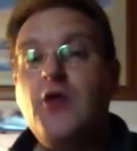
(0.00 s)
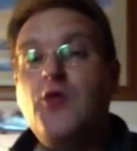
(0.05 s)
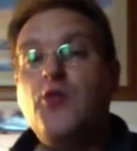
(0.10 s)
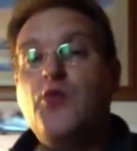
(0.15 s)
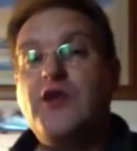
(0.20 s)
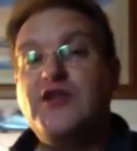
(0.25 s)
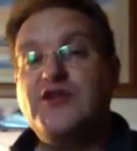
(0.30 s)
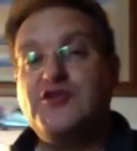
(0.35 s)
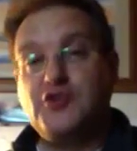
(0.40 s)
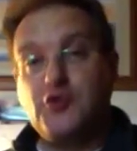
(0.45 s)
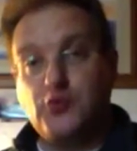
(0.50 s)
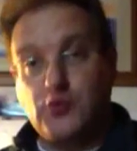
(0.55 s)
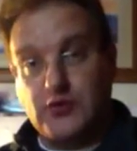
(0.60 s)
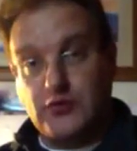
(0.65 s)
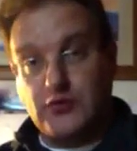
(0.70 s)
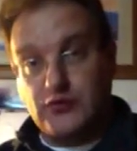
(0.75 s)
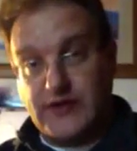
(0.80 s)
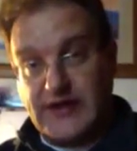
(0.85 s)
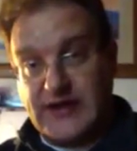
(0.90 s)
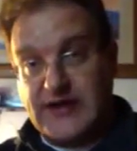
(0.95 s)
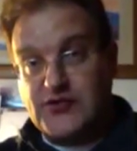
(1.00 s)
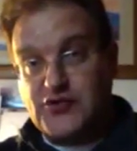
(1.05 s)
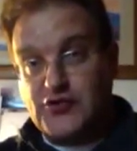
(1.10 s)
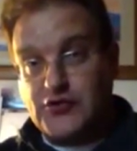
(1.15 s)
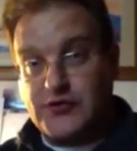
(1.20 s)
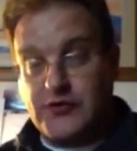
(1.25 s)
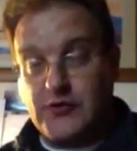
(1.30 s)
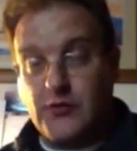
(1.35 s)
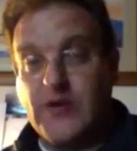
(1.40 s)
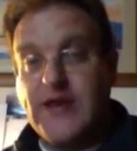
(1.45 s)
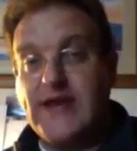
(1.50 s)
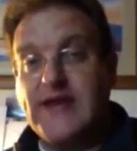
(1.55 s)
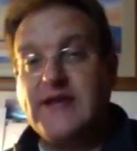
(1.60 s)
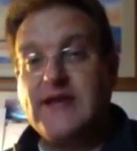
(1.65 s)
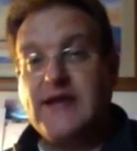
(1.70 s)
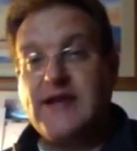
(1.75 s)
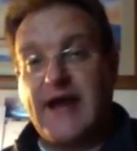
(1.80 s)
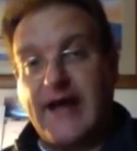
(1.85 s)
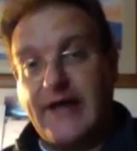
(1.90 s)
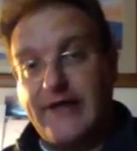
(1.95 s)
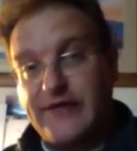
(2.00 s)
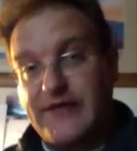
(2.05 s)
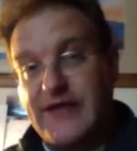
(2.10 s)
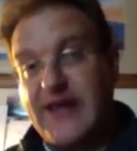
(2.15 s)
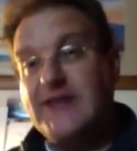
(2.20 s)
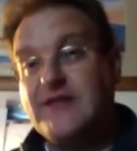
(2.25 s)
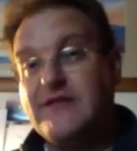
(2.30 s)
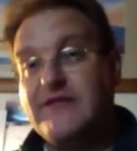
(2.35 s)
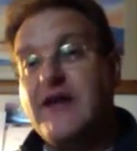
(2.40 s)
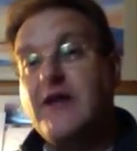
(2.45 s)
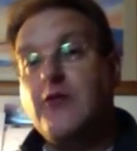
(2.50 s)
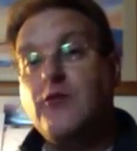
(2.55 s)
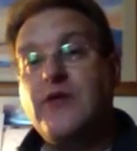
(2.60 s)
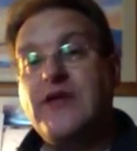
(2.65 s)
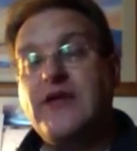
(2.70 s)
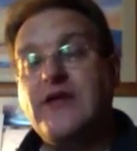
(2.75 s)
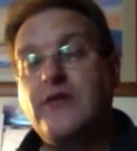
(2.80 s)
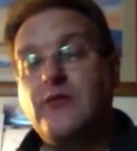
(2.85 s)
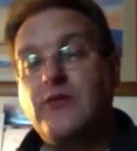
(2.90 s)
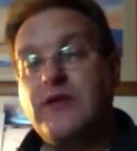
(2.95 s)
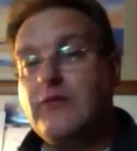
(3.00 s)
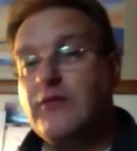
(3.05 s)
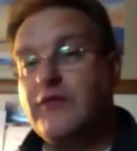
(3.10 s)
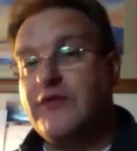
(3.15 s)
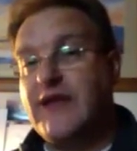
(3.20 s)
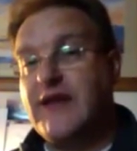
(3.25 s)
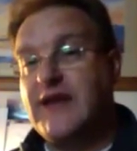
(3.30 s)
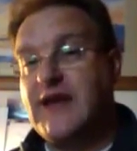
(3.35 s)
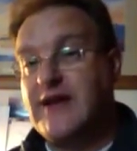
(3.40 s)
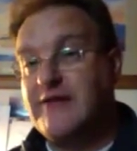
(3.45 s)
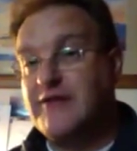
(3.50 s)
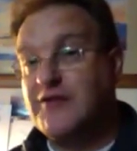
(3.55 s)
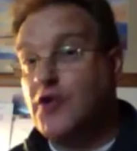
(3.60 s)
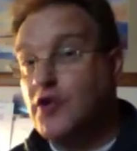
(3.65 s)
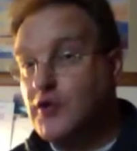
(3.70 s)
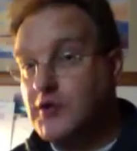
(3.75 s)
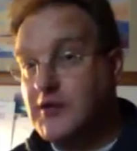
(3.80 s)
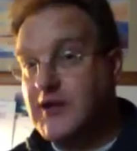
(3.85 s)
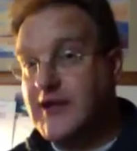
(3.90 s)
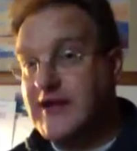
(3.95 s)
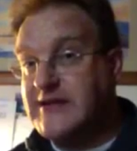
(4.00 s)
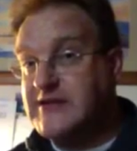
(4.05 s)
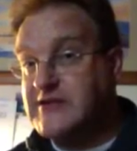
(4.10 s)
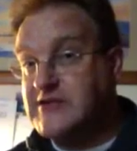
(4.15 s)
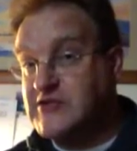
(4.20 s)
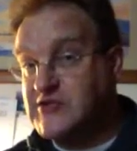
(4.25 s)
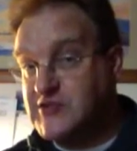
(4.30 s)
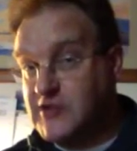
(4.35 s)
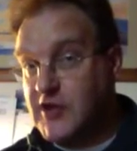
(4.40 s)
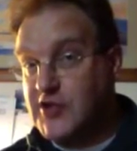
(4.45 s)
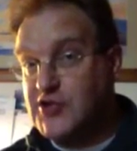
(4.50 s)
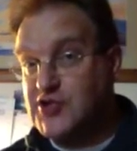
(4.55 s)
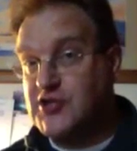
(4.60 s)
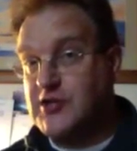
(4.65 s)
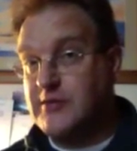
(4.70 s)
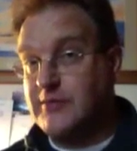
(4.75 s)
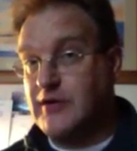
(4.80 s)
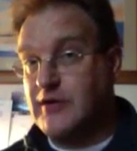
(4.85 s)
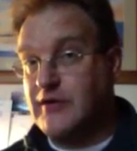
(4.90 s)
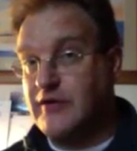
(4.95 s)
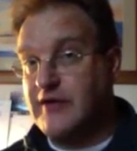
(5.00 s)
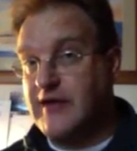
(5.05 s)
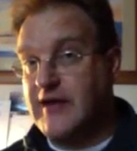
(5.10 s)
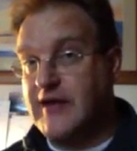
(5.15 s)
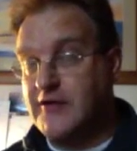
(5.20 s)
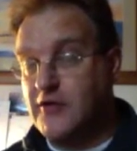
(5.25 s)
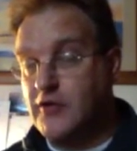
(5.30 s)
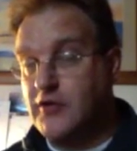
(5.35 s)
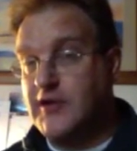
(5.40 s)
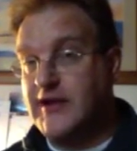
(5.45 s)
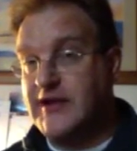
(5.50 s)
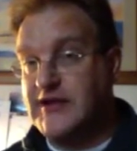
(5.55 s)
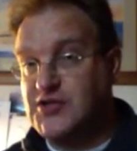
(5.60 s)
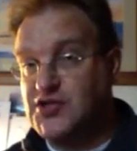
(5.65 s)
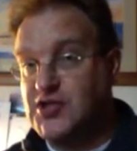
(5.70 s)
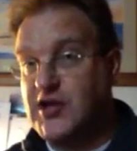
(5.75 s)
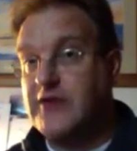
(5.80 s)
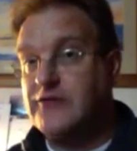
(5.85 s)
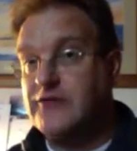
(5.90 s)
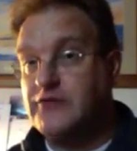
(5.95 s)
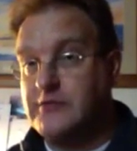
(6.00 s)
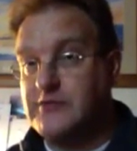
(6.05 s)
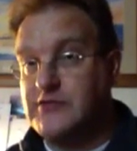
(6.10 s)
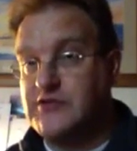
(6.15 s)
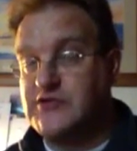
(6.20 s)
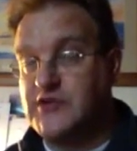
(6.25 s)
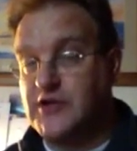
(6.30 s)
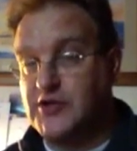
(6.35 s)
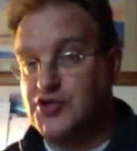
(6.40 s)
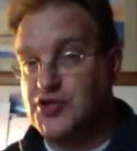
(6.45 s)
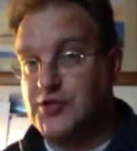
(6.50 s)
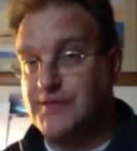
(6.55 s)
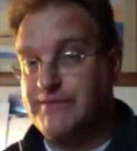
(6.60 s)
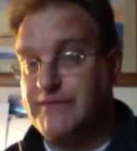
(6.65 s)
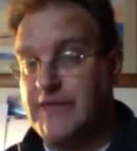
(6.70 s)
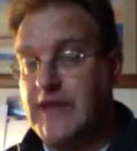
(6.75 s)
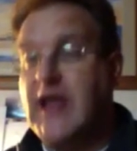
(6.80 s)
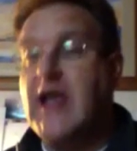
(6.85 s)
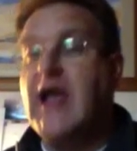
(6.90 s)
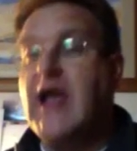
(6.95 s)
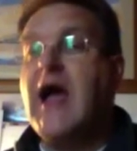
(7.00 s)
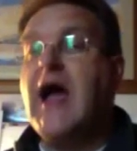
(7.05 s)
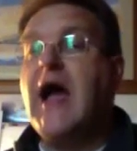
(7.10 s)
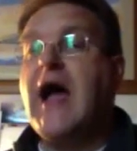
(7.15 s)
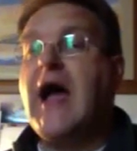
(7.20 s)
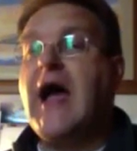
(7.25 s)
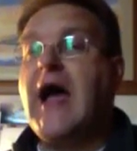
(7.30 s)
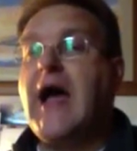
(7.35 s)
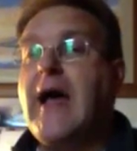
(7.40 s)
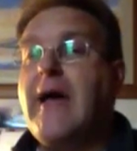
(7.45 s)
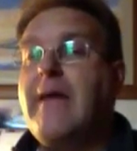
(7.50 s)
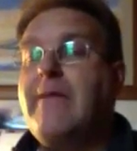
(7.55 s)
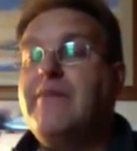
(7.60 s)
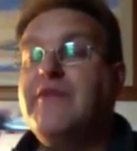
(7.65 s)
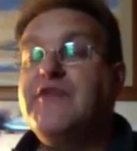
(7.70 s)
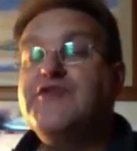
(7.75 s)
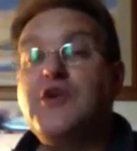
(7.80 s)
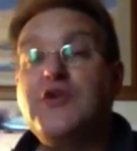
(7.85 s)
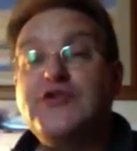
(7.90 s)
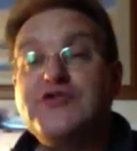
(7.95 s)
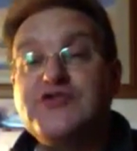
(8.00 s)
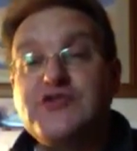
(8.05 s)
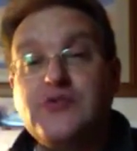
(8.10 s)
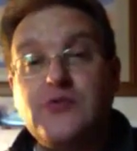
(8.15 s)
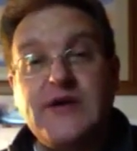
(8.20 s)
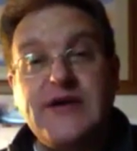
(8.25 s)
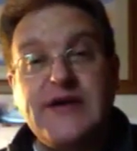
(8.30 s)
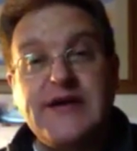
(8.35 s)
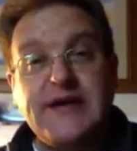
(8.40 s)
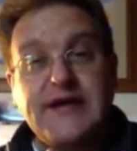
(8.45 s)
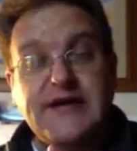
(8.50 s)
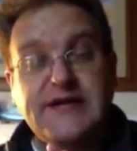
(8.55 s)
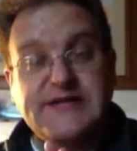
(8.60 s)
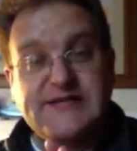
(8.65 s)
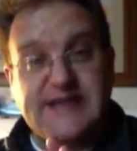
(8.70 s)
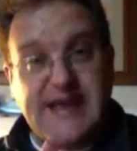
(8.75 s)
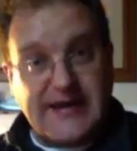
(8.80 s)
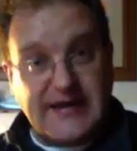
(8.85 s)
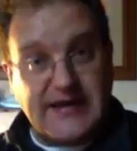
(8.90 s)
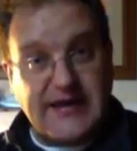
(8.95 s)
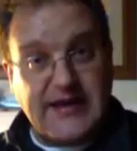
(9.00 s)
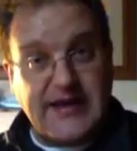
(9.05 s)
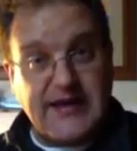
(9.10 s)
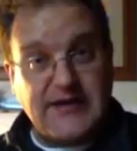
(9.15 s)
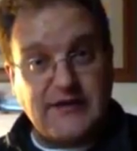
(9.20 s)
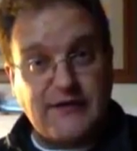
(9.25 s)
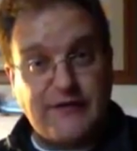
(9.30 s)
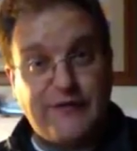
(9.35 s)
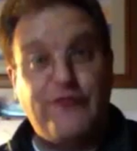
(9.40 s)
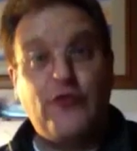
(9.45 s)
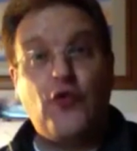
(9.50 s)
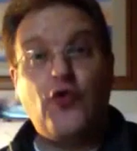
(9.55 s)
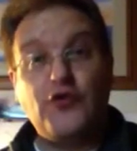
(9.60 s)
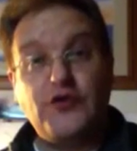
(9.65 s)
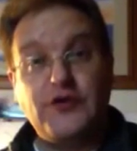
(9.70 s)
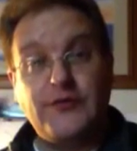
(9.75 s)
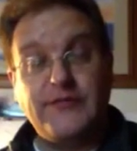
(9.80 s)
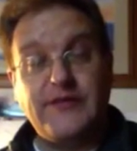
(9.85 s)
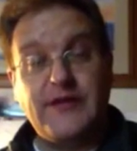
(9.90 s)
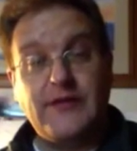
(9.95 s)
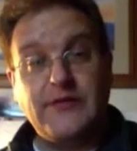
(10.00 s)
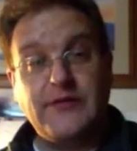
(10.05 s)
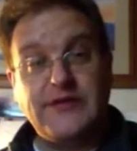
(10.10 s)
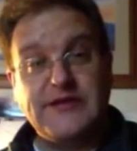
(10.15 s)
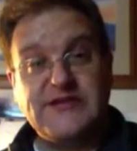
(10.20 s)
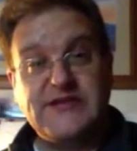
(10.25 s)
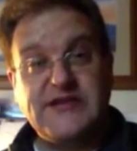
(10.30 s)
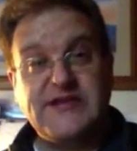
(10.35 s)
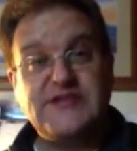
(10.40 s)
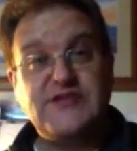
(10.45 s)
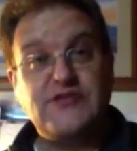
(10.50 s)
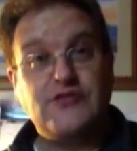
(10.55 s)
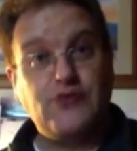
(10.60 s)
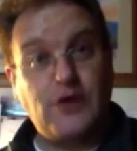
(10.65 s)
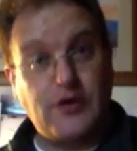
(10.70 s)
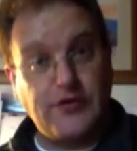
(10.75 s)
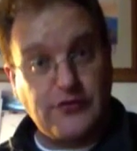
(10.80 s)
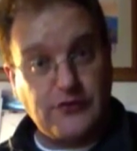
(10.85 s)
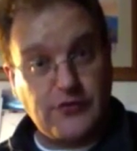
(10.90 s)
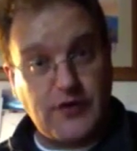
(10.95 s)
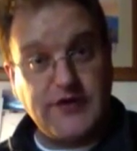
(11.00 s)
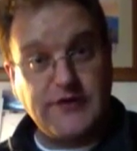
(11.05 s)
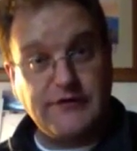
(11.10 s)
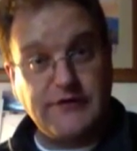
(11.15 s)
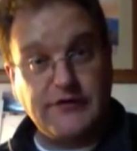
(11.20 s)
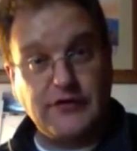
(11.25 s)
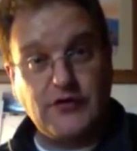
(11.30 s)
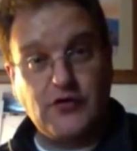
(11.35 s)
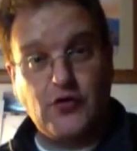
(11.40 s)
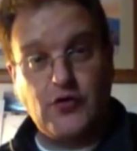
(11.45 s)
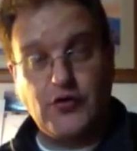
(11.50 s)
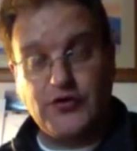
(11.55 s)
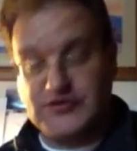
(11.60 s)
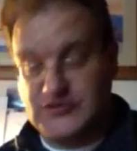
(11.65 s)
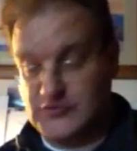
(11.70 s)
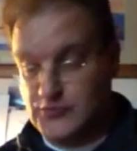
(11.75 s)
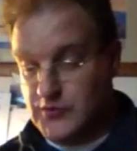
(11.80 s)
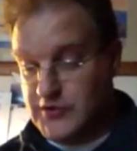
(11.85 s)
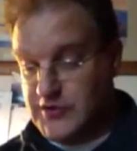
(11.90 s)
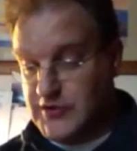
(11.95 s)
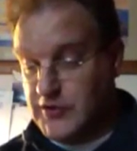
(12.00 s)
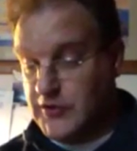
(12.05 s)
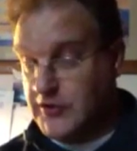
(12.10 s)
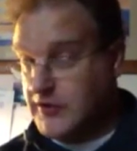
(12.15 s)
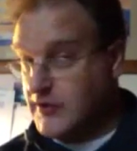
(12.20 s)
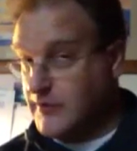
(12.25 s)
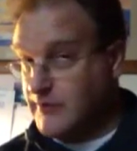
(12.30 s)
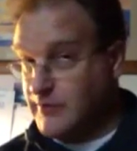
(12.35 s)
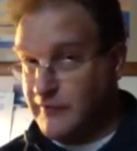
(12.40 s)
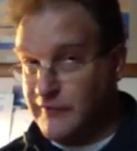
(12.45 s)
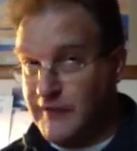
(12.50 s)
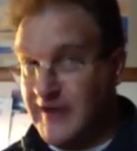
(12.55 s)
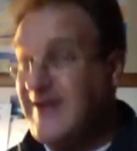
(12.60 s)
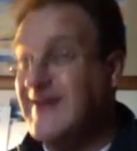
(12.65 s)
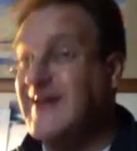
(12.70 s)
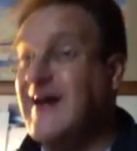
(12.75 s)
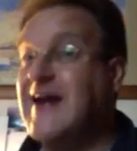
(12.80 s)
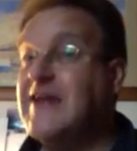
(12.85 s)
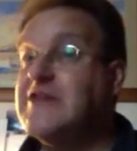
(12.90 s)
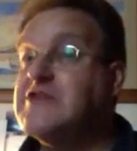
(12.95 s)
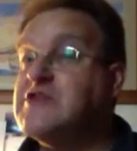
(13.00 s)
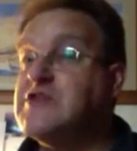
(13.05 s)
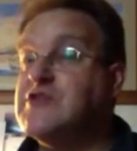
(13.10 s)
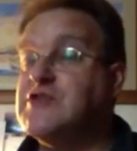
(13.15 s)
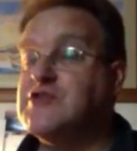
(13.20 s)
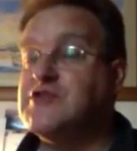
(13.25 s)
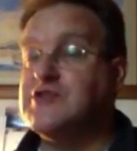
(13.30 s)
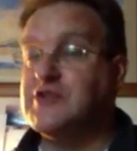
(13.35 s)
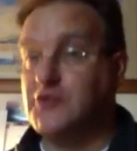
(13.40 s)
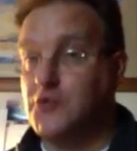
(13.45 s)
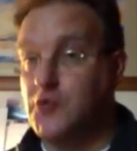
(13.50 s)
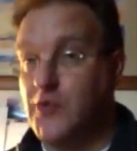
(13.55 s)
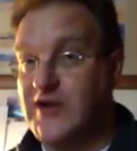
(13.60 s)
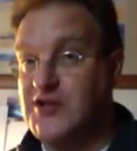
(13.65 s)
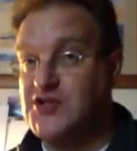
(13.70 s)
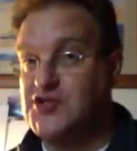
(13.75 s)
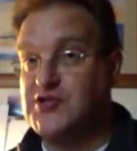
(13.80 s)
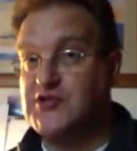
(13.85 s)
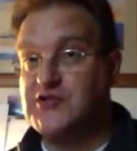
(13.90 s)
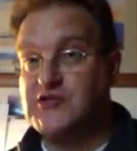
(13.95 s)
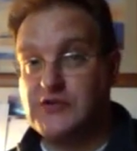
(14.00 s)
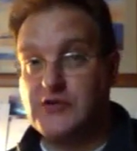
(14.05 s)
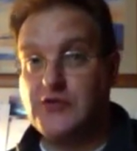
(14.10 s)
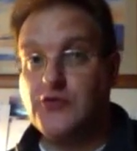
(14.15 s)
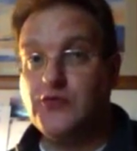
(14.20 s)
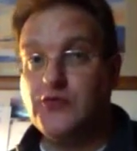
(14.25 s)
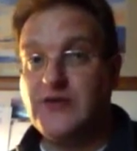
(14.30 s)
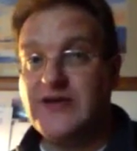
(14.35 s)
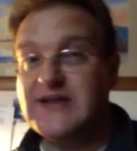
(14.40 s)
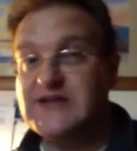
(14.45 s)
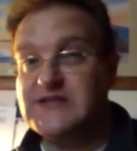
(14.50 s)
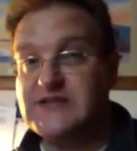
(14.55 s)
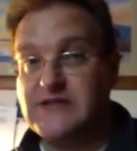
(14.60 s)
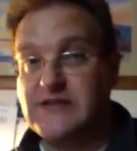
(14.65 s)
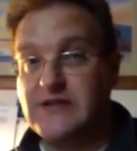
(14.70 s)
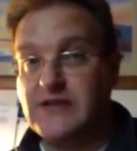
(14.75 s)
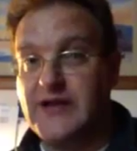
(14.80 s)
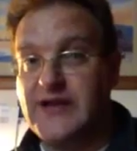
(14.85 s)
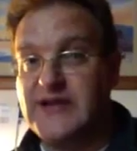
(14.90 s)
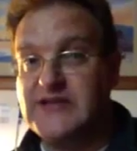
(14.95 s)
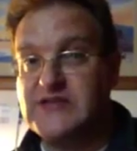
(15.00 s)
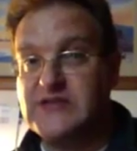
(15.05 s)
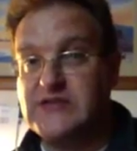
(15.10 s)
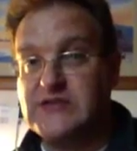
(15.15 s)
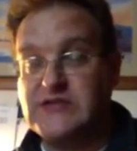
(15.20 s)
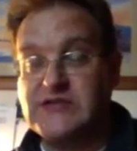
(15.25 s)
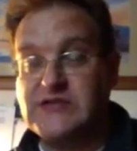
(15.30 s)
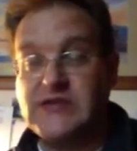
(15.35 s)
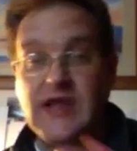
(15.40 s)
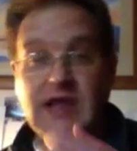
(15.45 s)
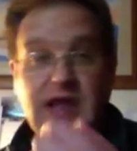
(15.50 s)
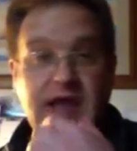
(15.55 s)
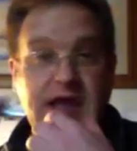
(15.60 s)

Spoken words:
which you will read during the week. At the end of that week, we will then have an online discussion about that, an online chat room discussion. There's also a dedicated forum that will exist throughout the run of the course, where you can provide answers to questions that are raised in the lessons,